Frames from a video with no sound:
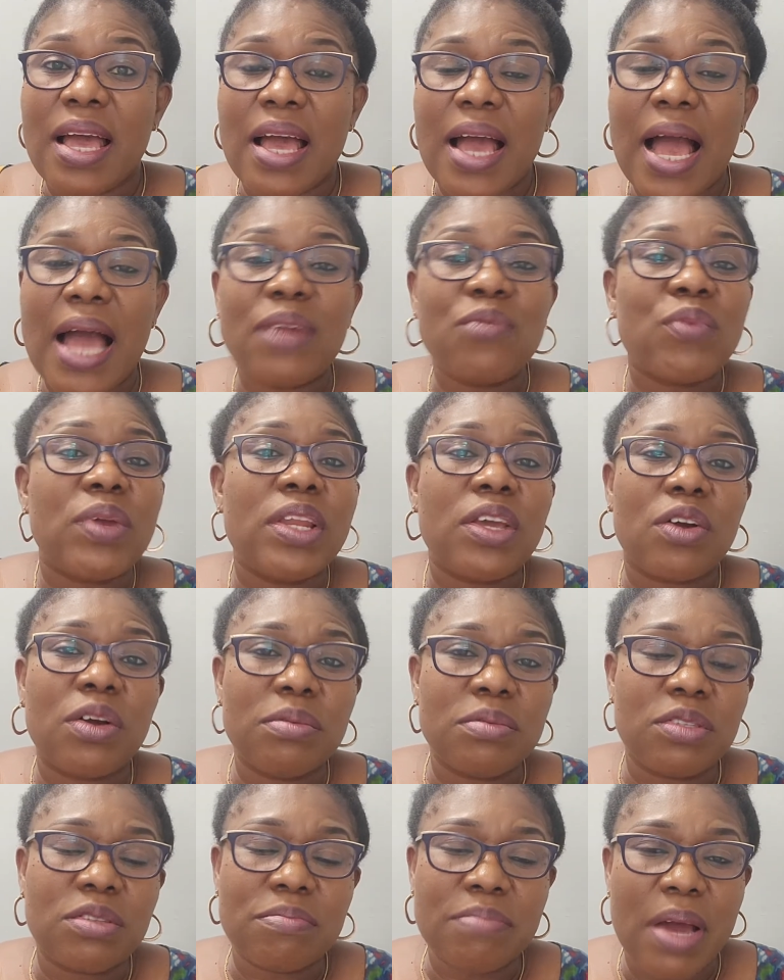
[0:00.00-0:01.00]
And when it
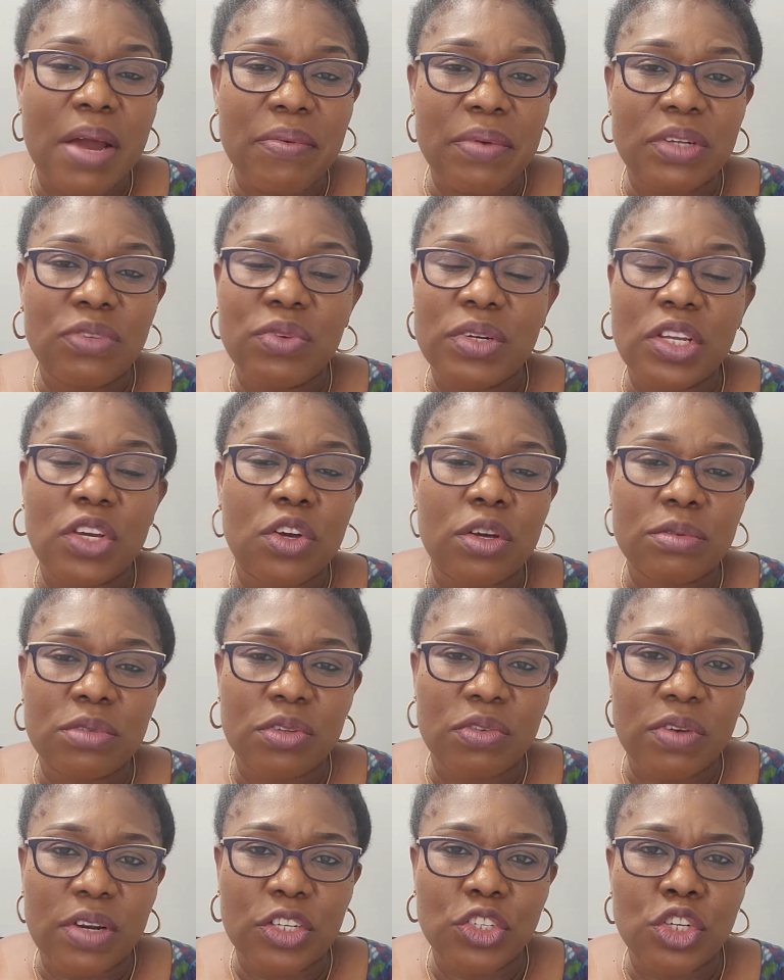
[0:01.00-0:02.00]
comes to marriage, when it comes
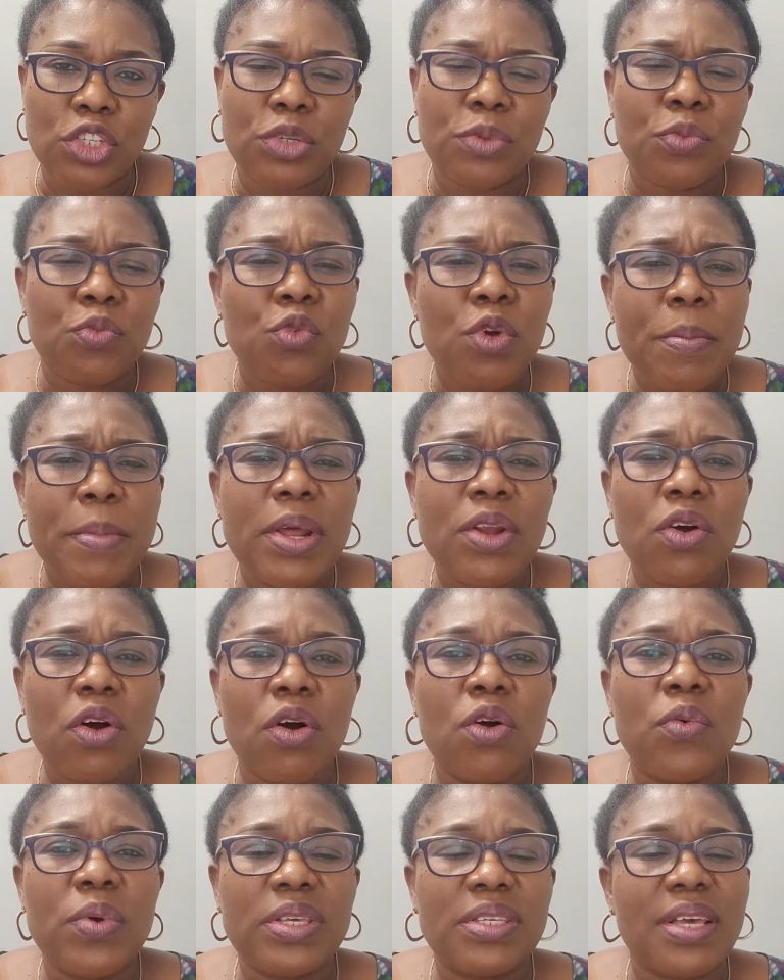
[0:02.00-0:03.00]
to relationship, women
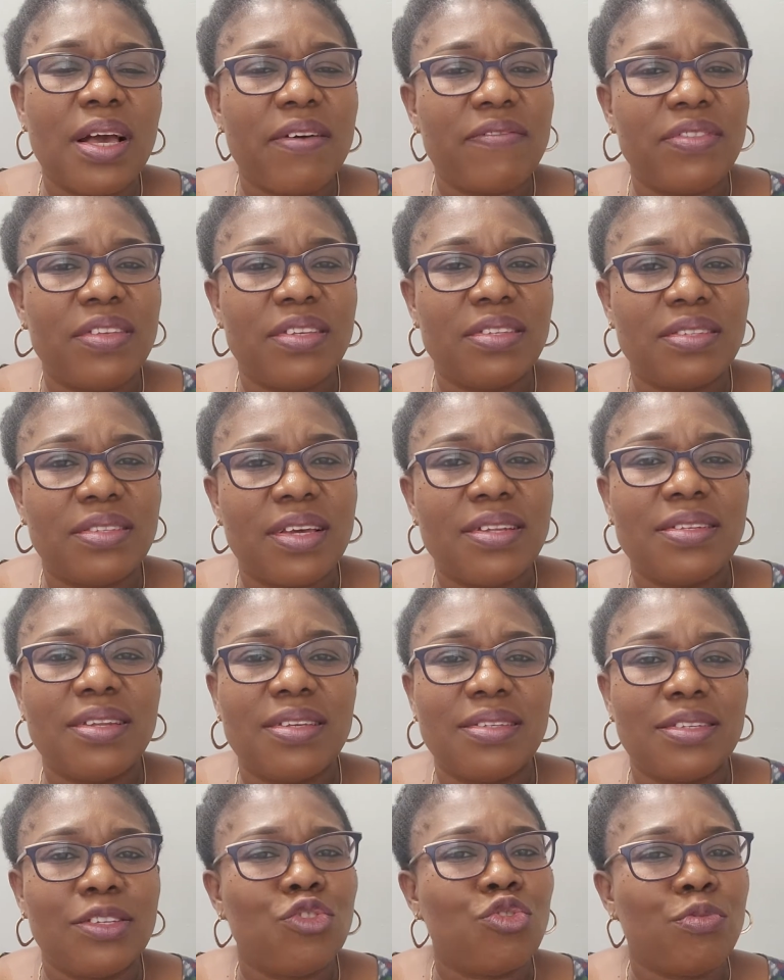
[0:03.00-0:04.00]
always have this
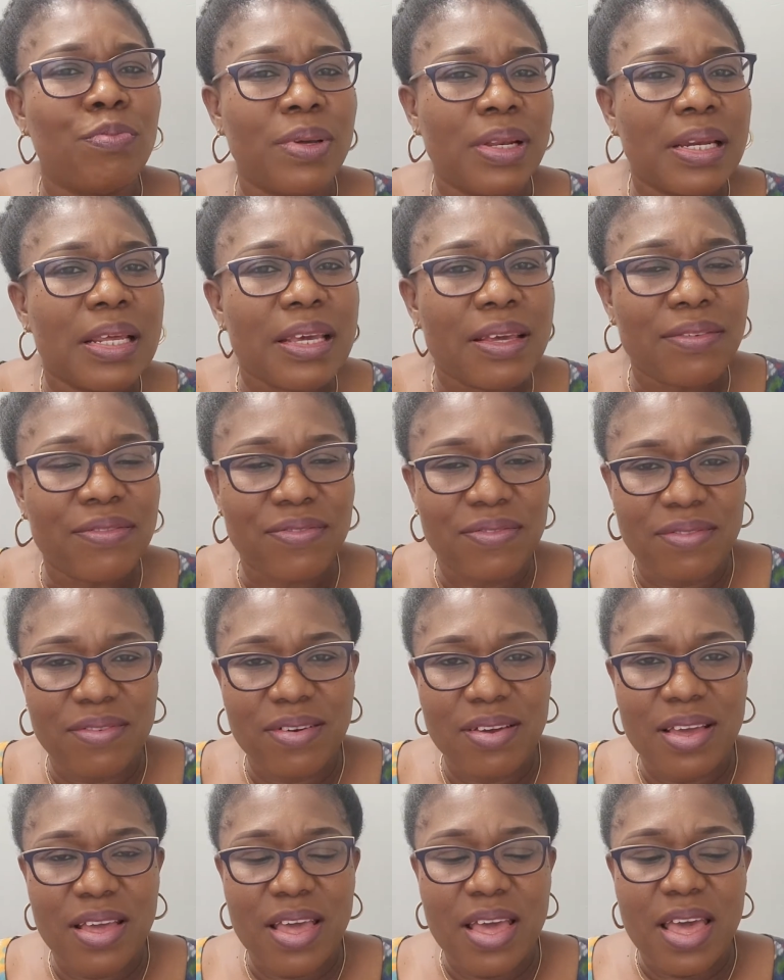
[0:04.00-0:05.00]
tendency to believe
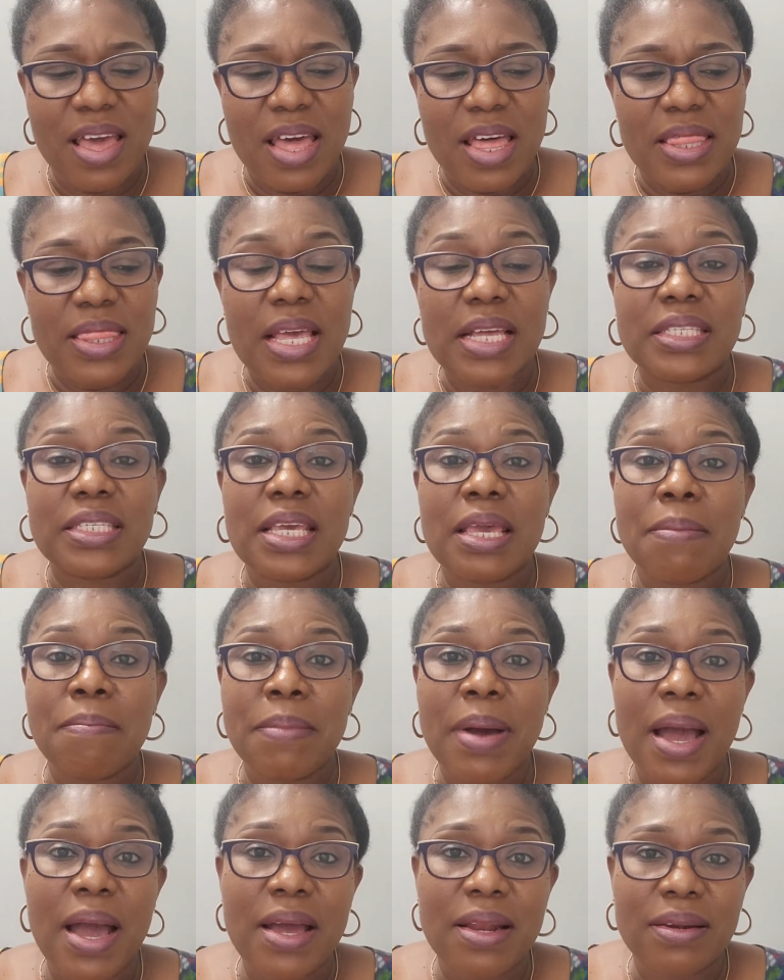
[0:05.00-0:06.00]
that a
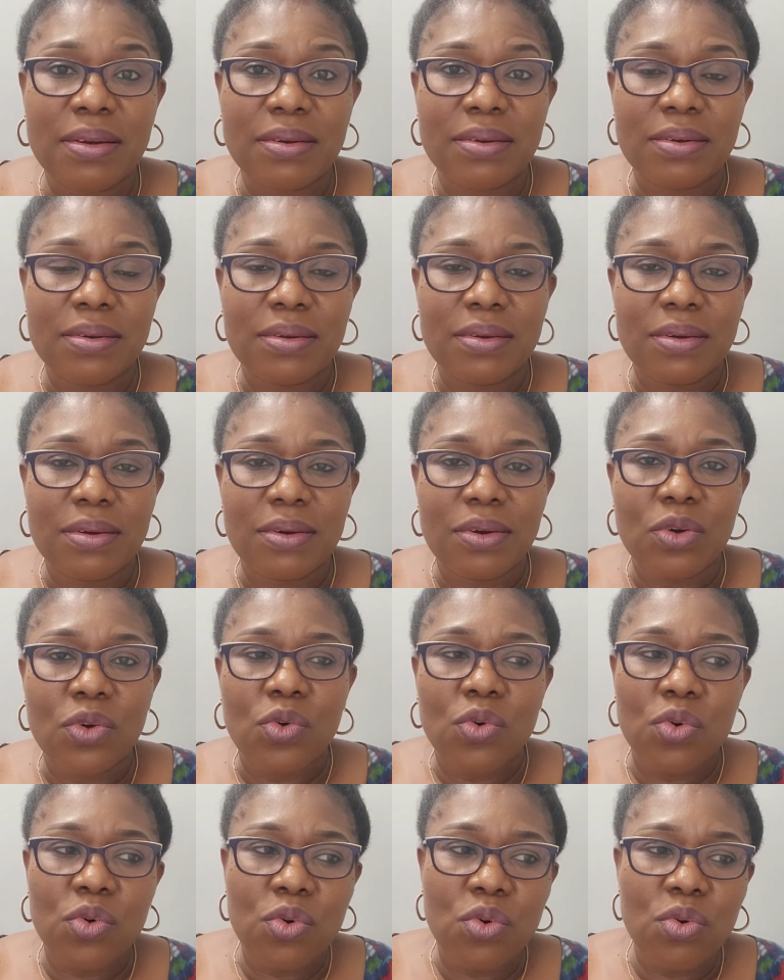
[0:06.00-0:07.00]
man
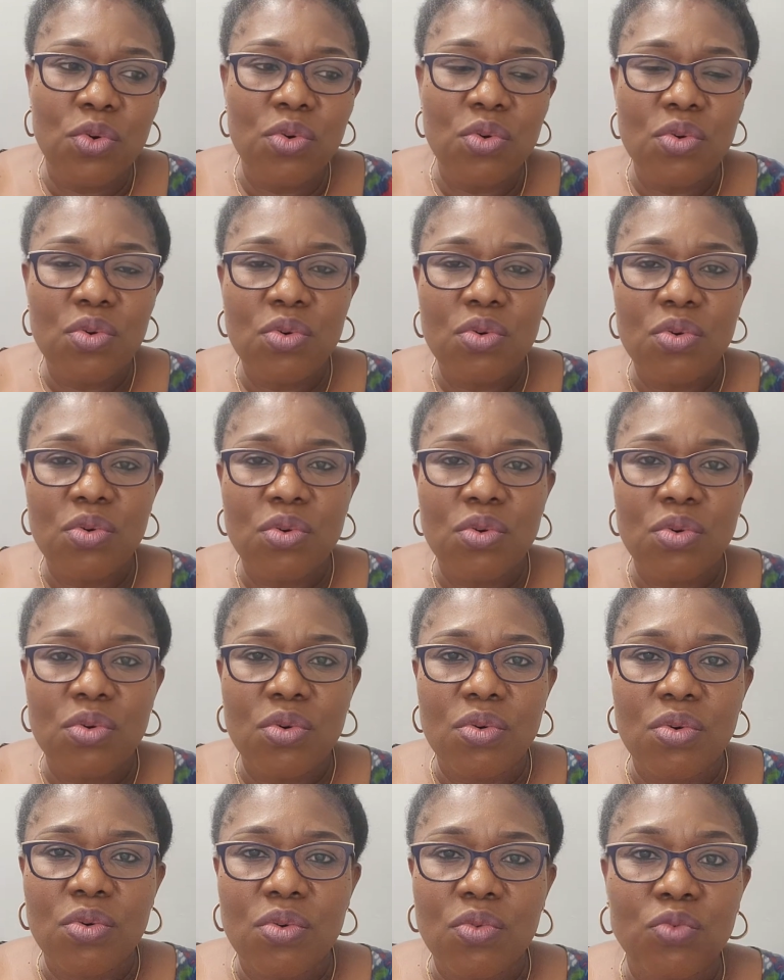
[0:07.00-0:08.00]
who
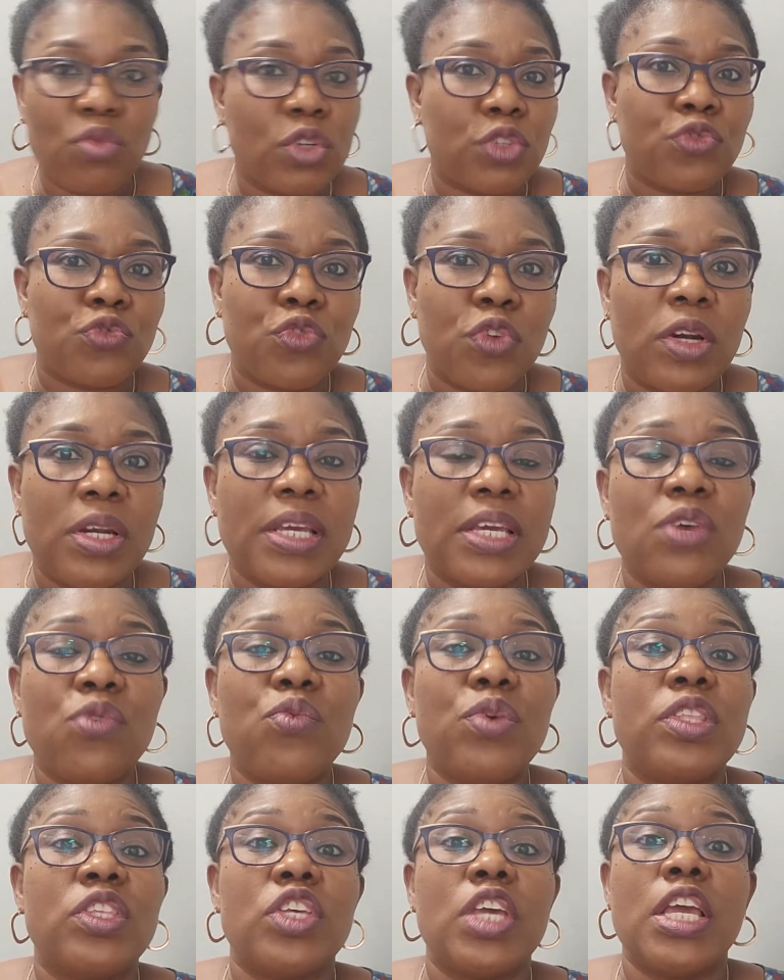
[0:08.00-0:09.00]
was frolicking
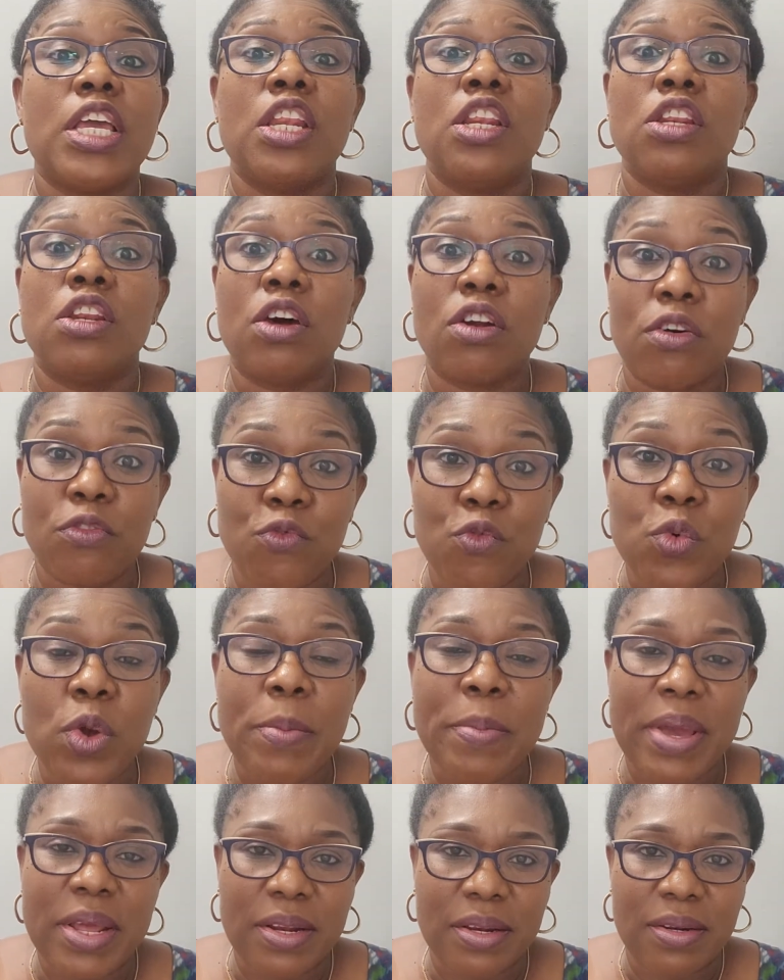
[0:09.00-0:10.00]
with a lot of
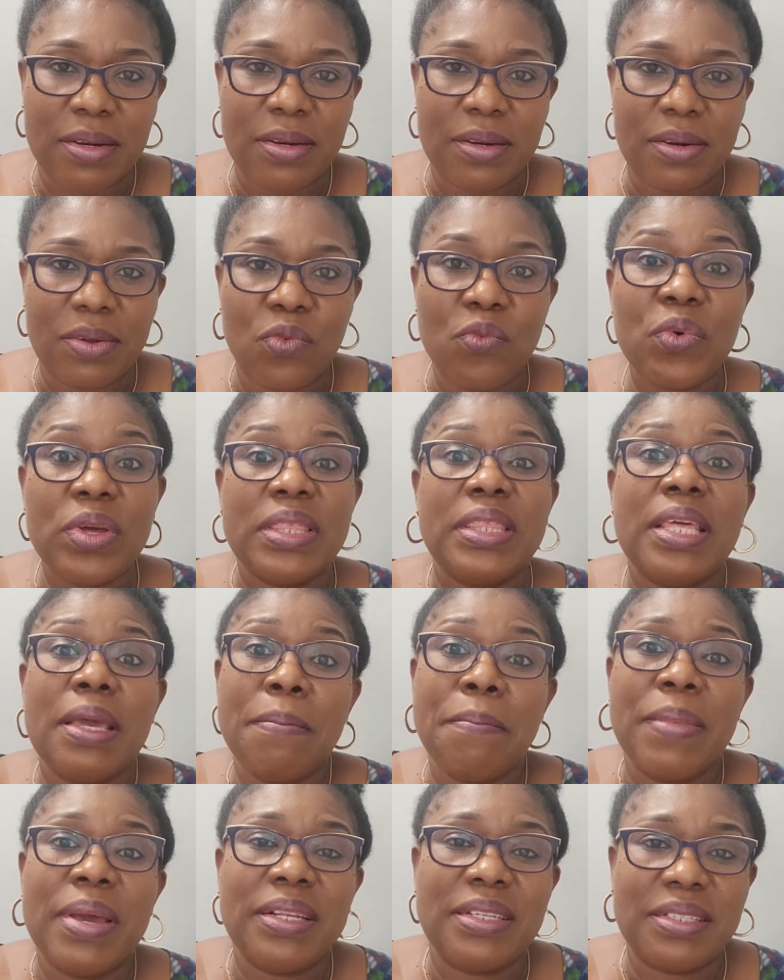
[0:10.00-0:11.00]
women when they
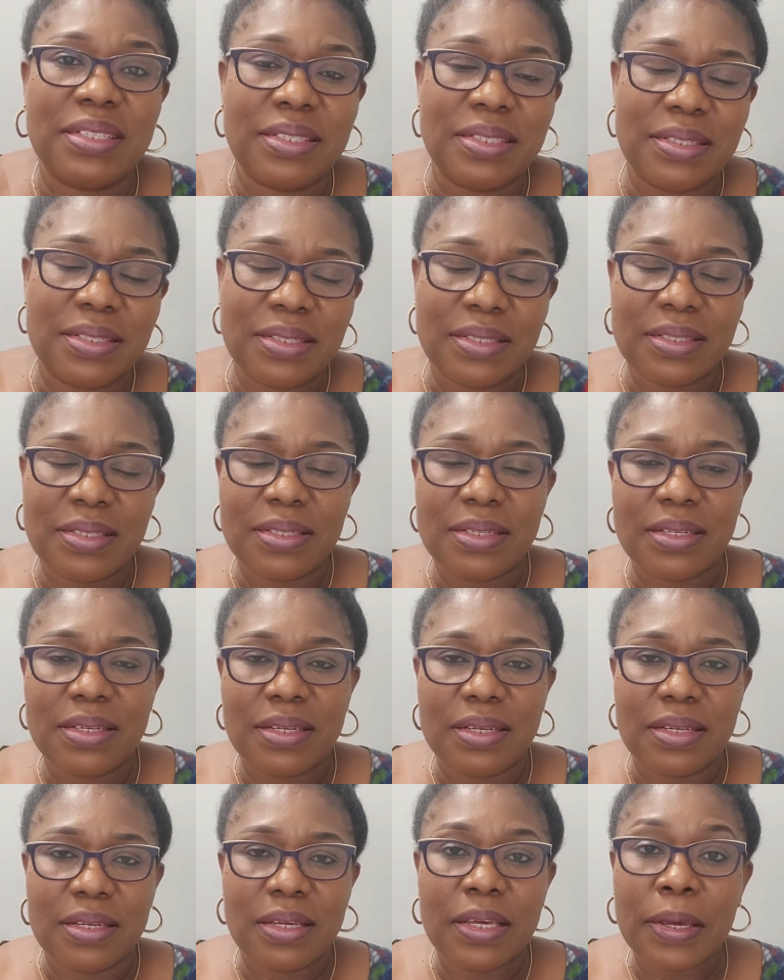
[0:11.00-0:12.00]
met
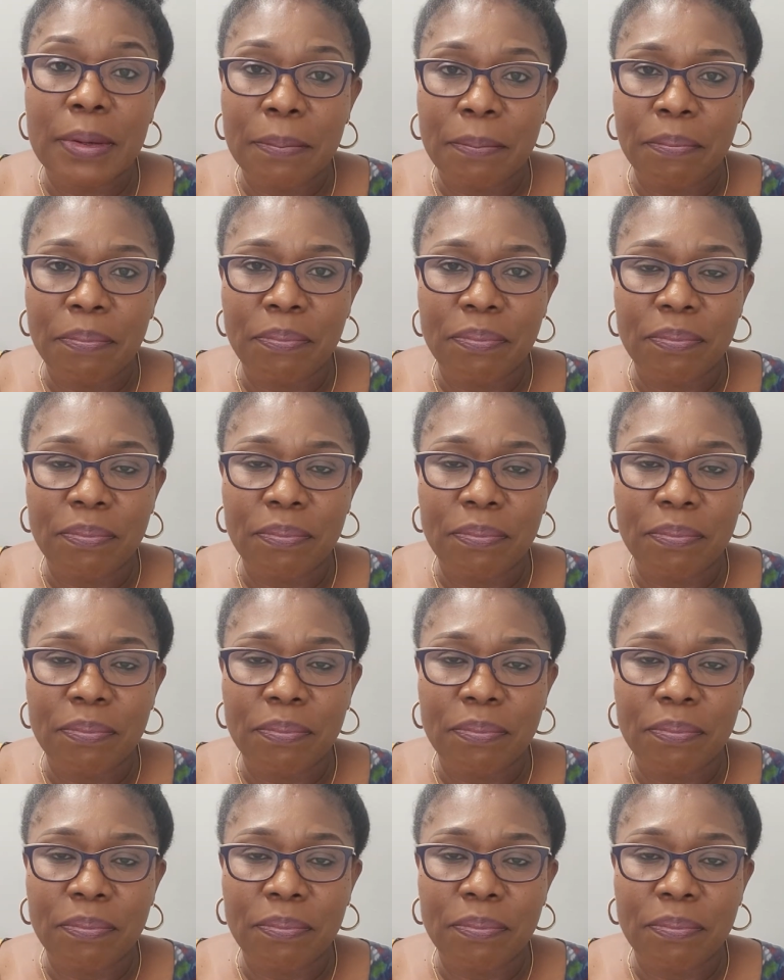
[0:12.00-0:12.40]
him